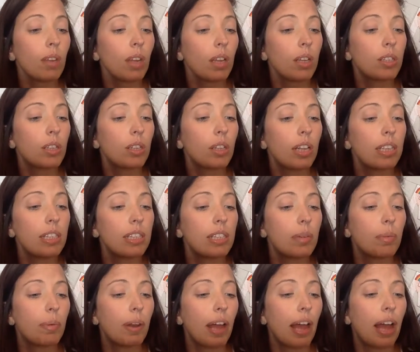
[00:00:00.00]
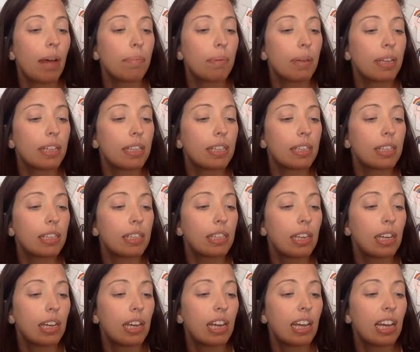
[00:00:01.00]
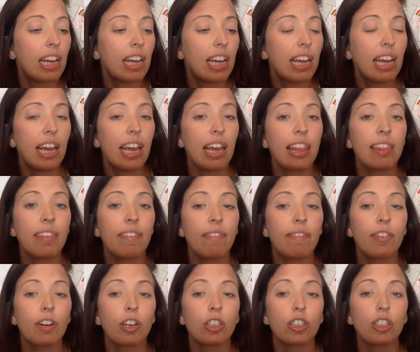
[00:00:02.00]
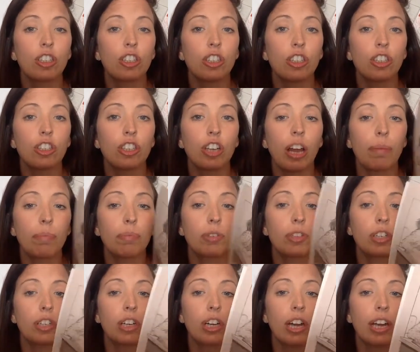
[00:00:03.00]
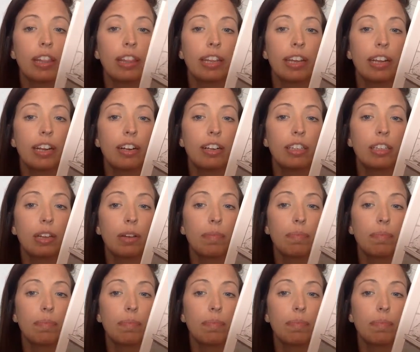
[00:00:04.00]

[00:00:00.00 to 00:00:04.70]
So let's see what happens in the first chapter. And there is a